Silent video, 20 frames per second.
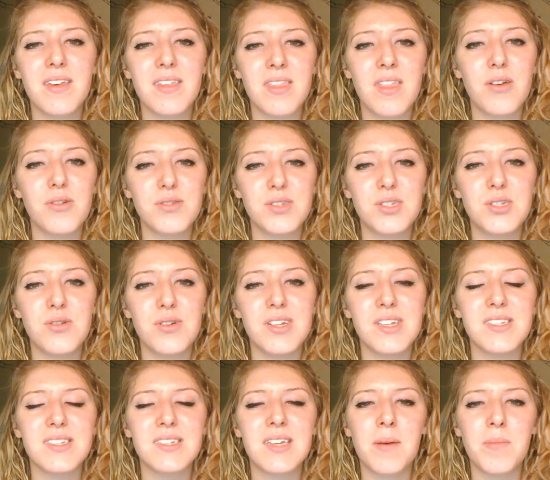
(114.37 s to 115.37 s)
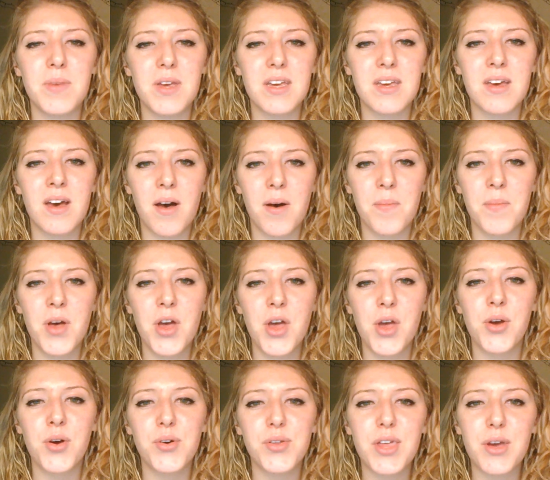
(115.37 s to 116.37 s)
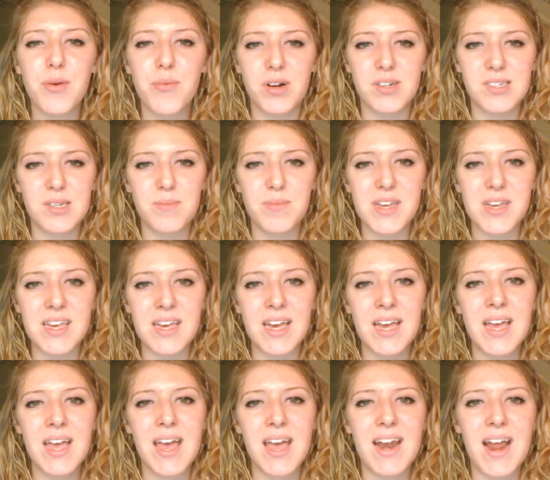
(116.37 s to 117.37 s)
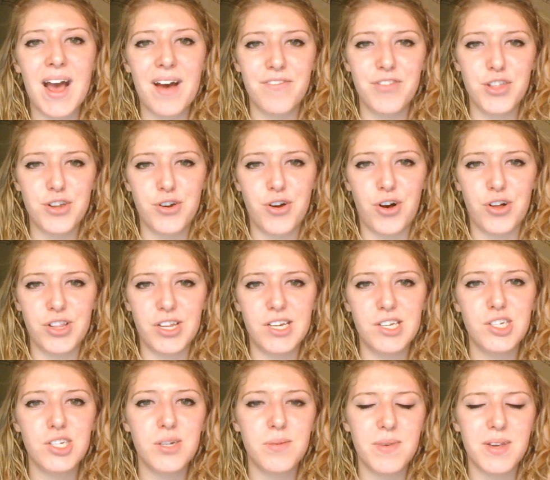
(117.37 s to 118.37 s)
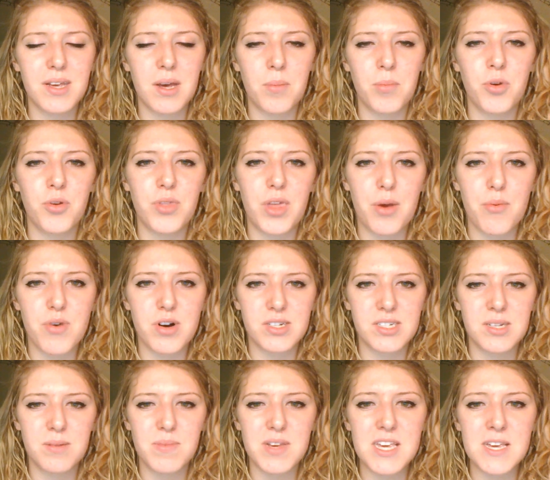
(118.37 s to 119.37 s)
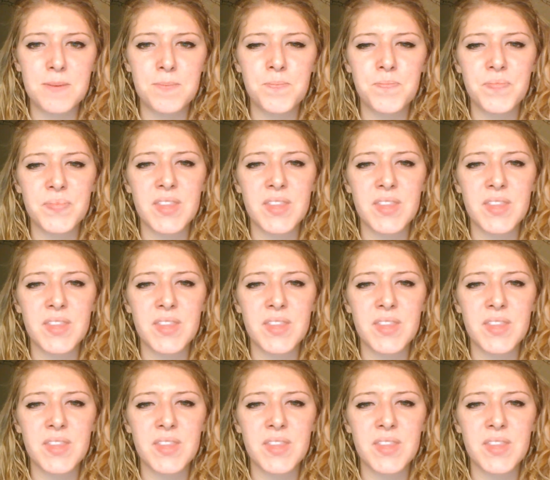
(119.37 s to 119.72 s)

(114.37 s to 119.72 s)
those students can become who they want to be and have the knowledge to become who they want to be.